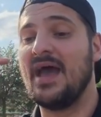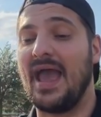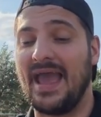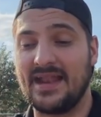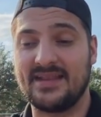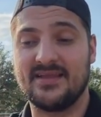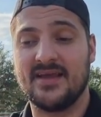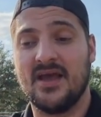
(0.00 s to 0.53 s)

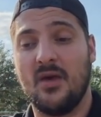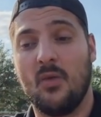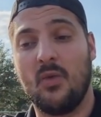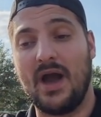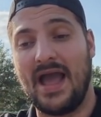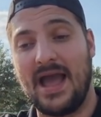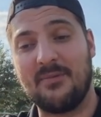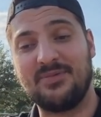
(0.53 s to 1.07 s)
and
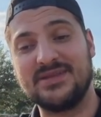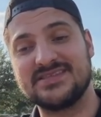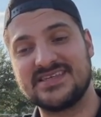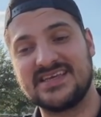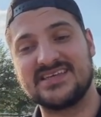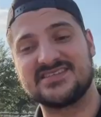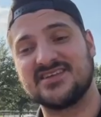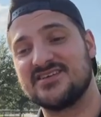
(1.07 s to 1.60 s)
what happens
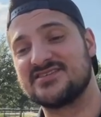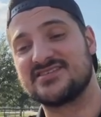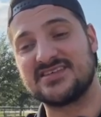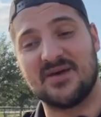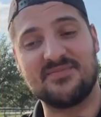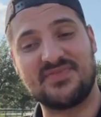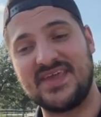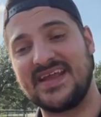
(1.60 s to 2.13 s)
is
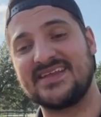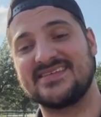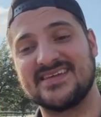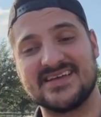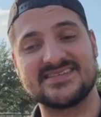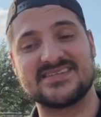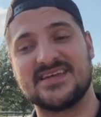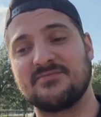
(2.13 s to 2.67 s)
something
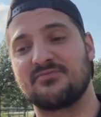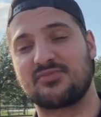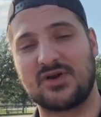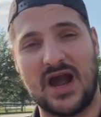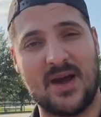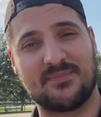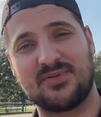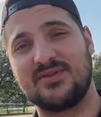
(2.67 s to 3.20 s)
doesn't
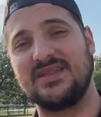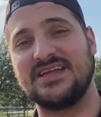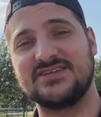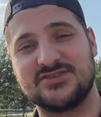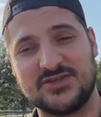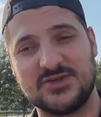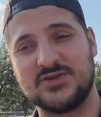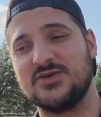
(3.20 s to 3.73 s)
properly
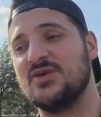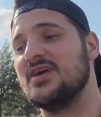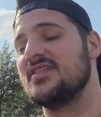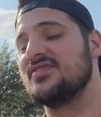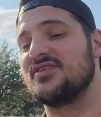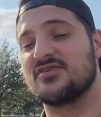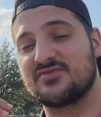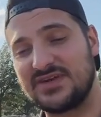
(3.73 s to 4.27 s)
do
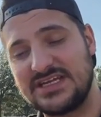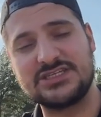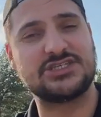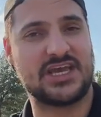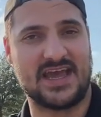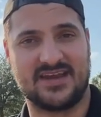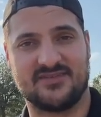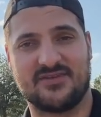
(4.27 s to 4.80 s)
the
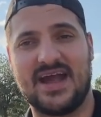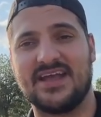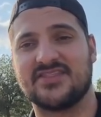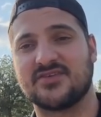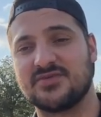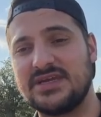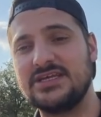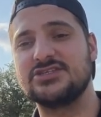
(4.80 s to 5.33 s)
regen right the
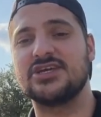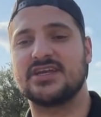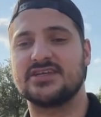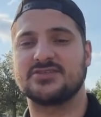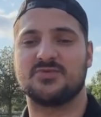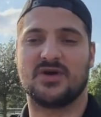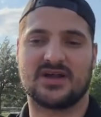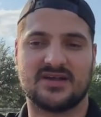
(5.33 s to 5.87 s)
regen
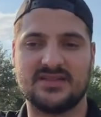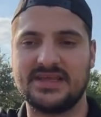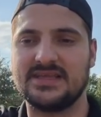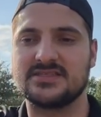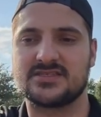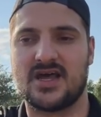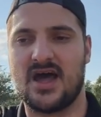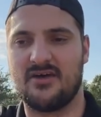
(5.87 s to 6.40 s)
is what
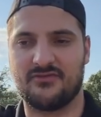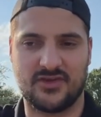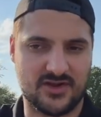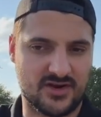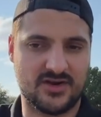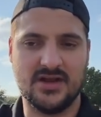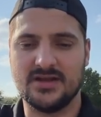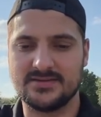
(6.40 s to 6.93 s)
cleans off
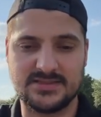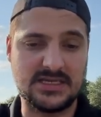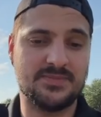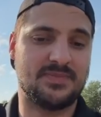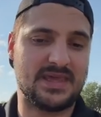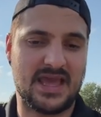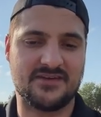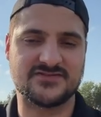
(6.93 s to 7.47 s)
your
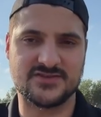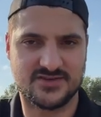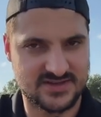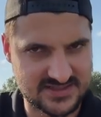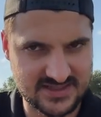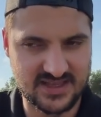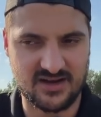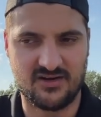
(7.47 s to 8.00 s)
dpf so it
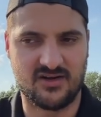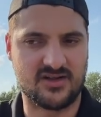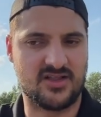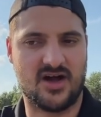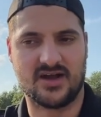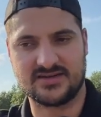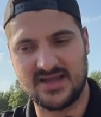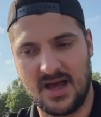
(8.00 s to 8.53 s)
doesn't get all
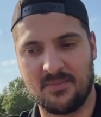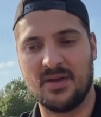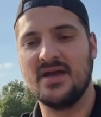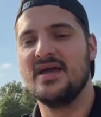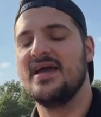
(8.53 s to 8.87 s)
clogged up